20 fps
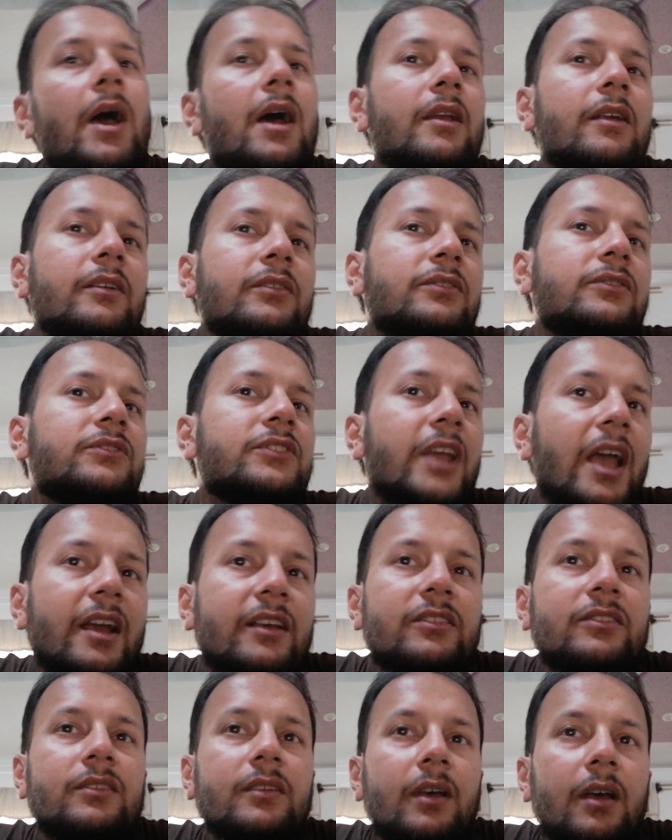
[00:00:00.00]
guitarist
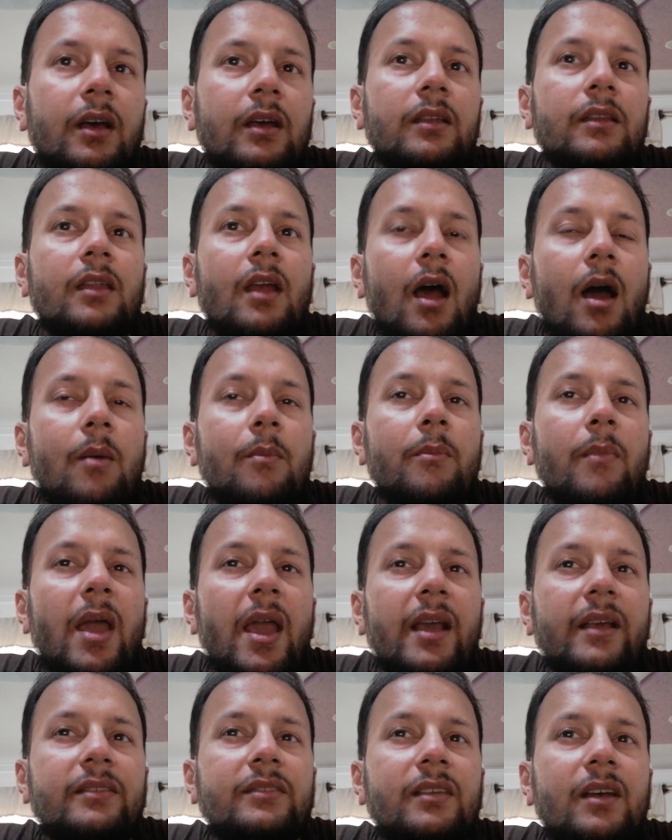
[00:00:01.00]
Jackson
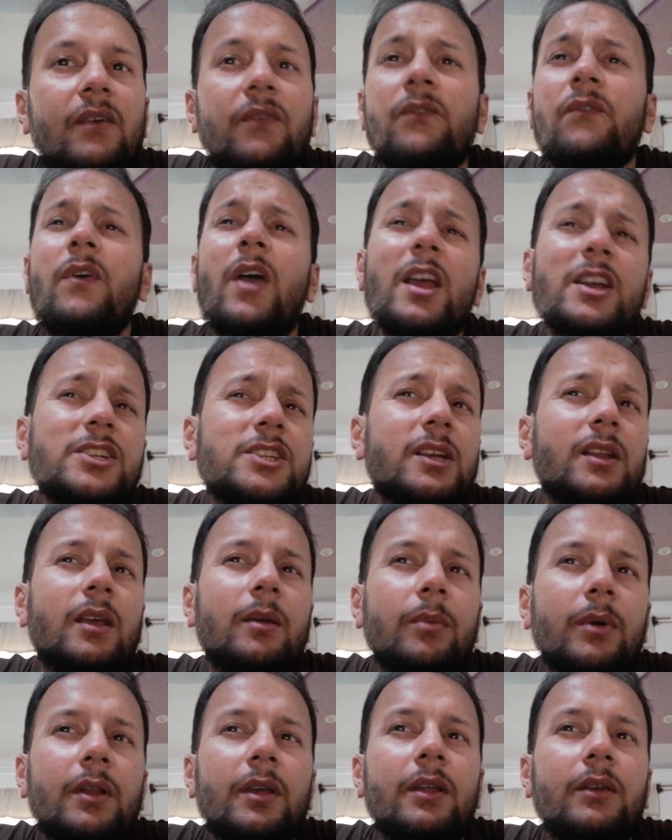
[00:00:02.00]
makes a
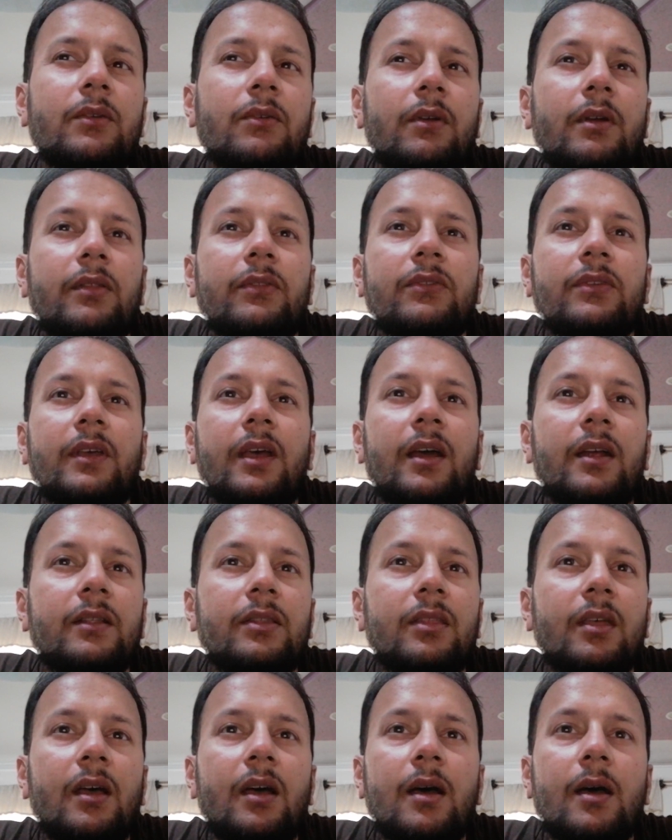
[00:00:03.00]
fashionable entrance
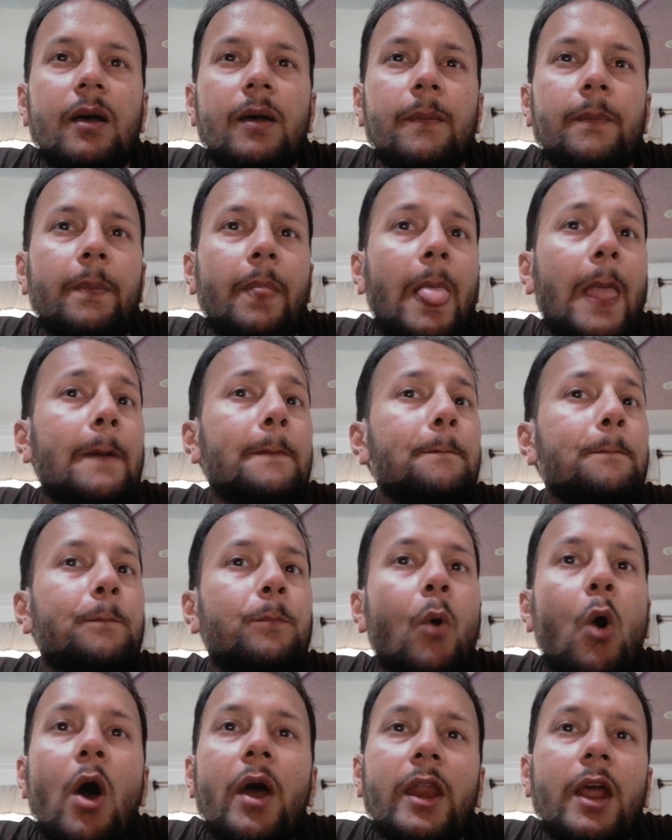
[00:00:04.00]
at the
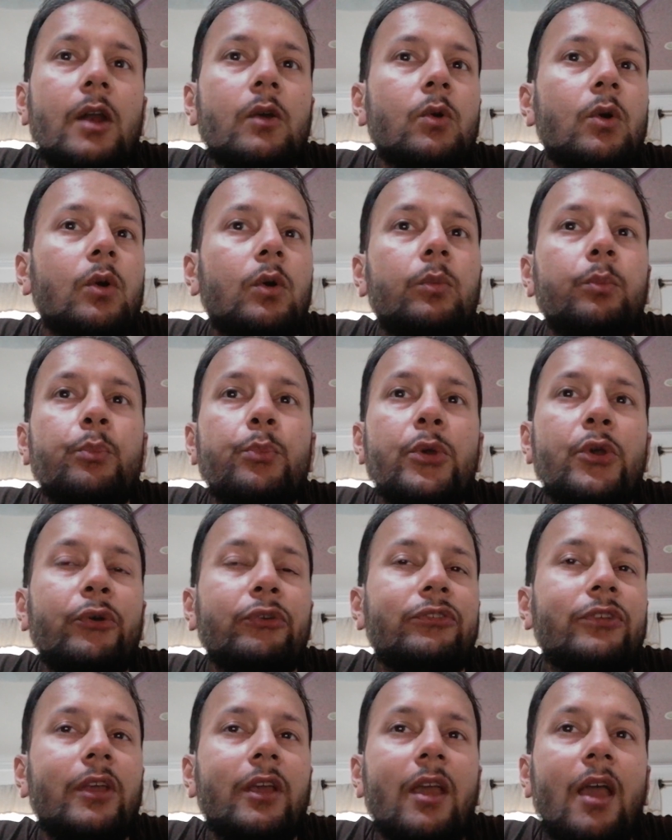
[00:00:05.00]
Bonnaroo
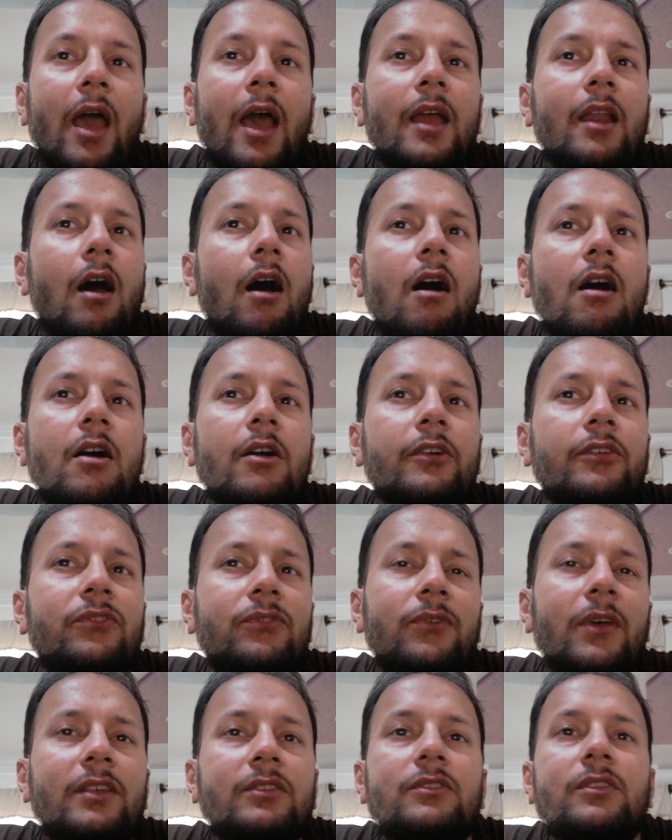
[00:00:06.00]
Music and
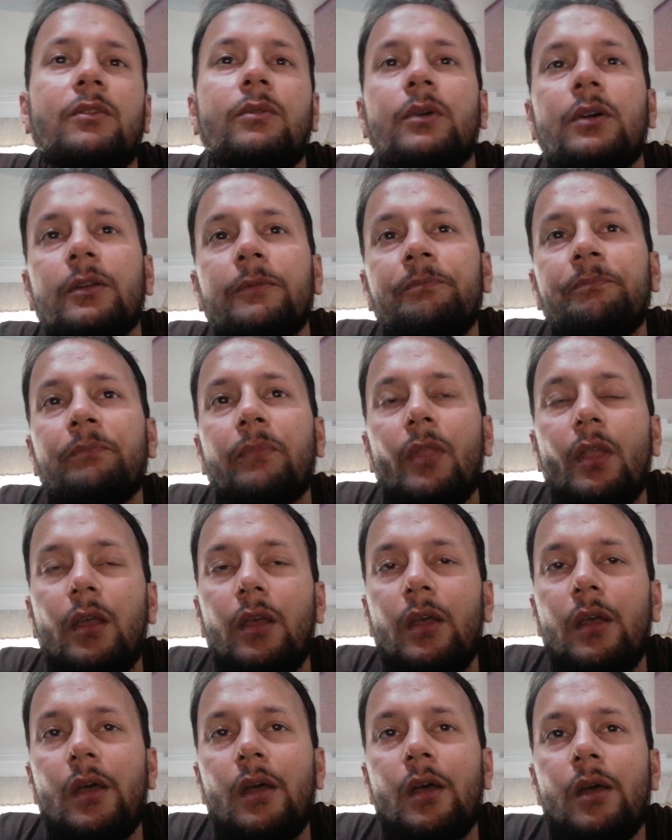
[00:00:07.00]
Arts Festival.
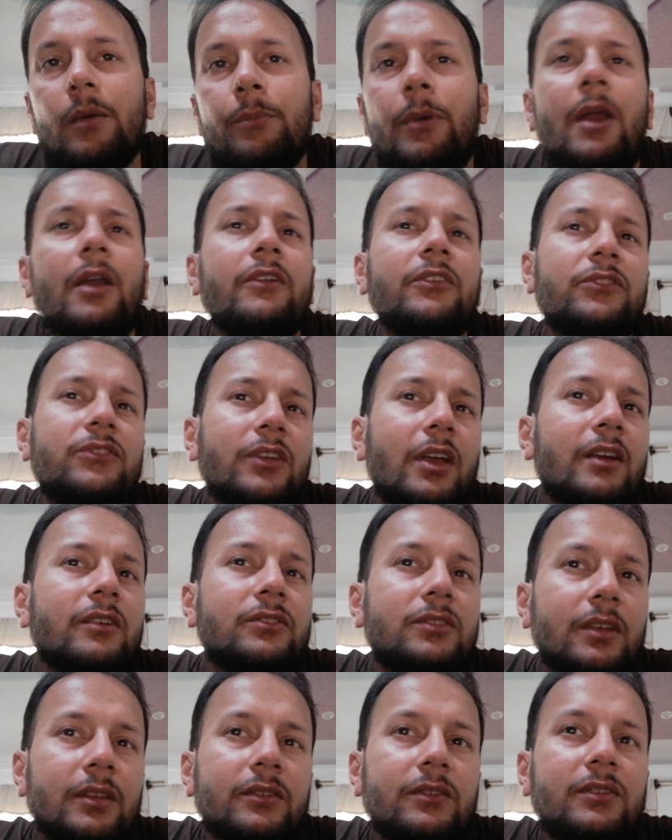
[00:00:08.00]
Paris
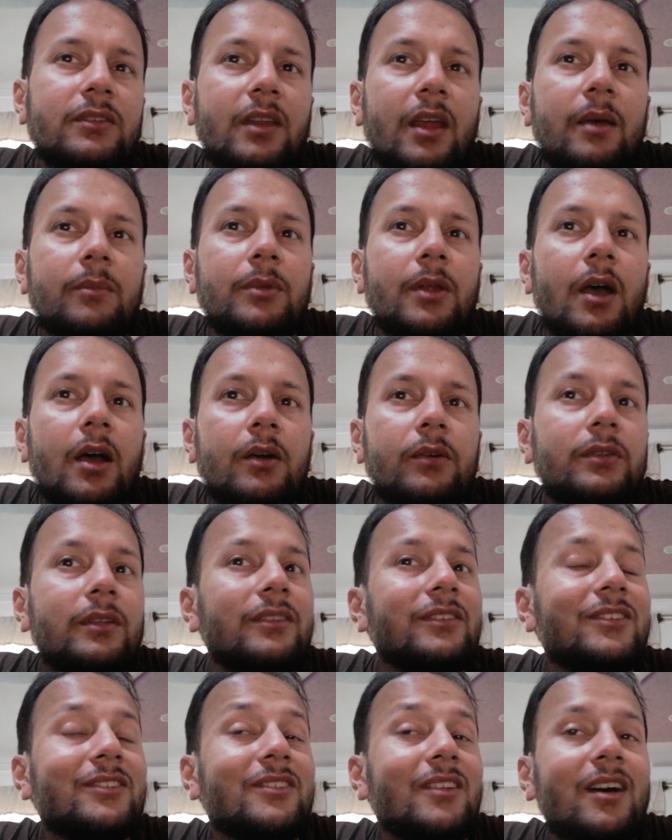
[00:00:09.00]
Jackson stepped out
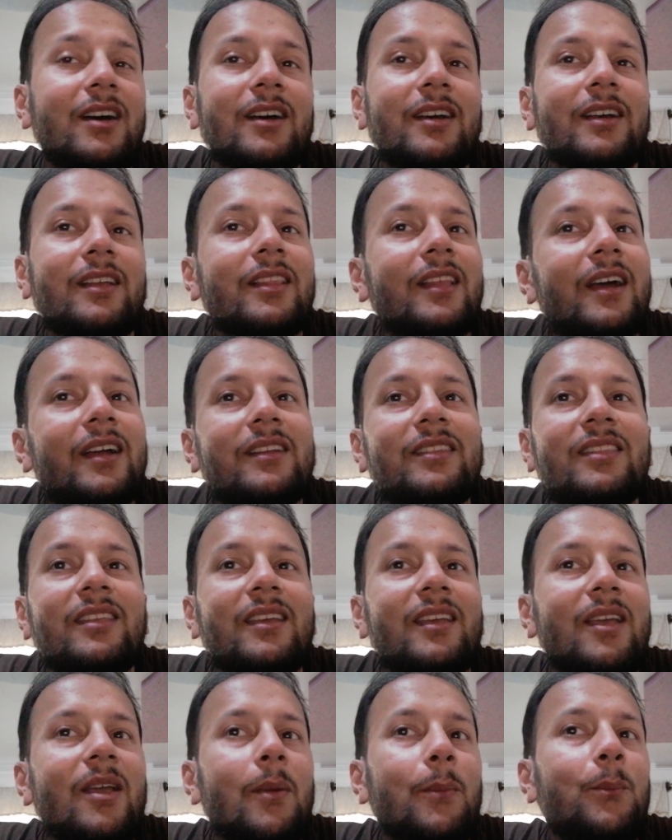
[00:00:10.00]
in style at
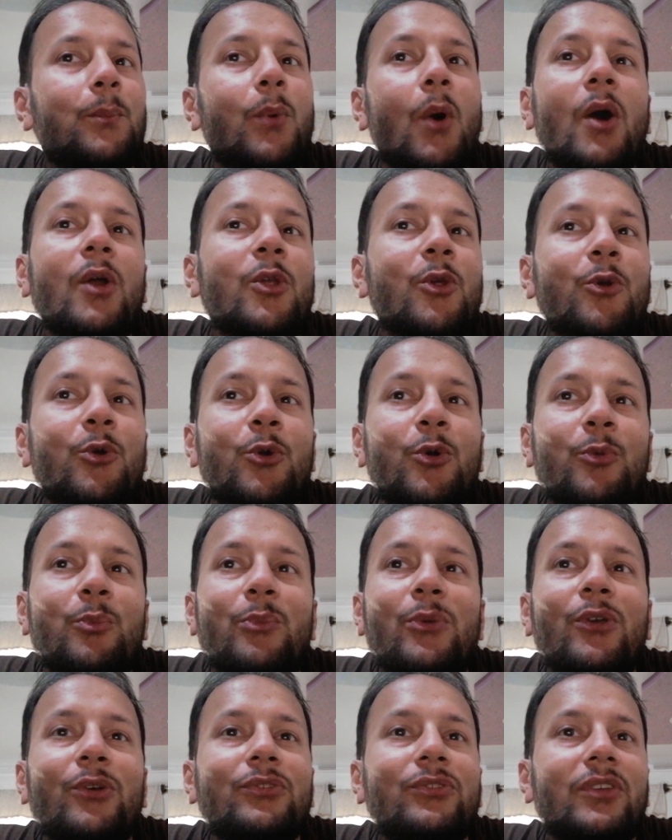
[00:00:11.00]
the Bonnaroo
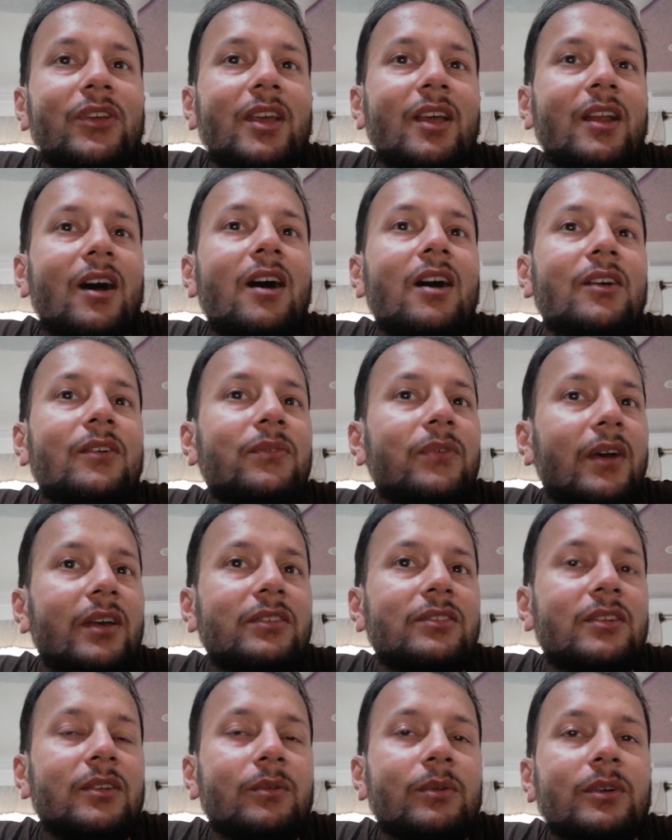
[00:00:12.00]
Music and Art
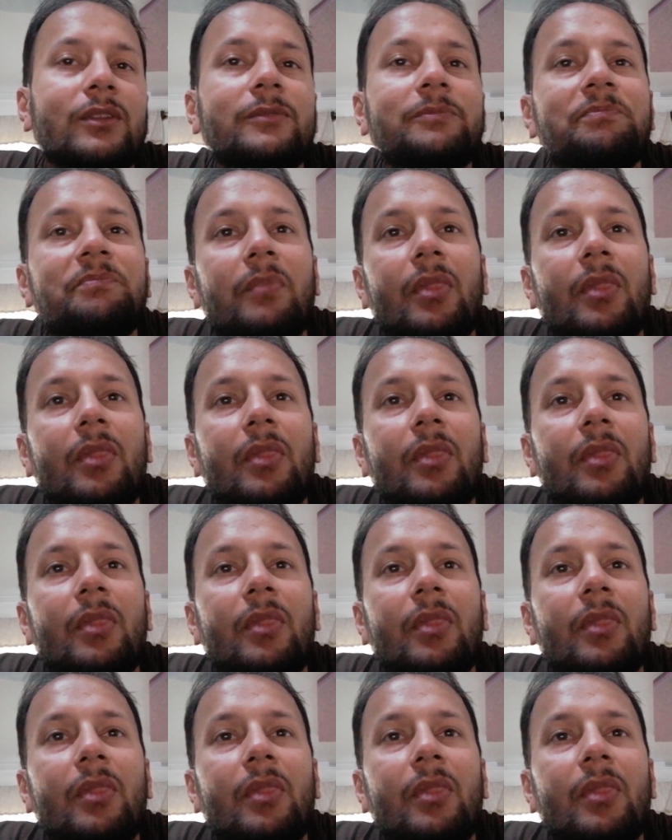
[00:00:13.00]
Festival.